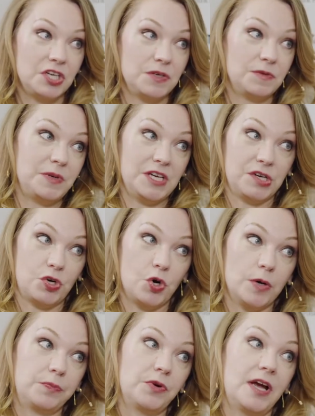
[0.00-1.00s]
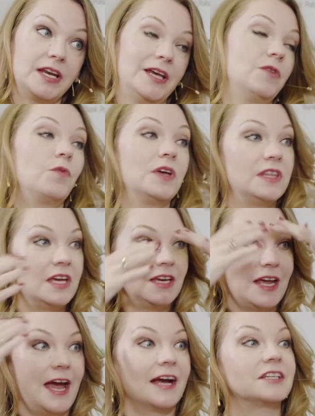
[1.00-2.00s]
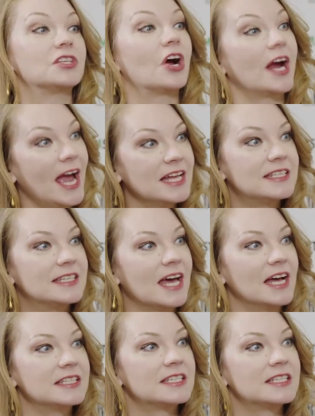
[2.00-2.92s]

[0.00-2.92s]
going to be incorporated within XR headsets.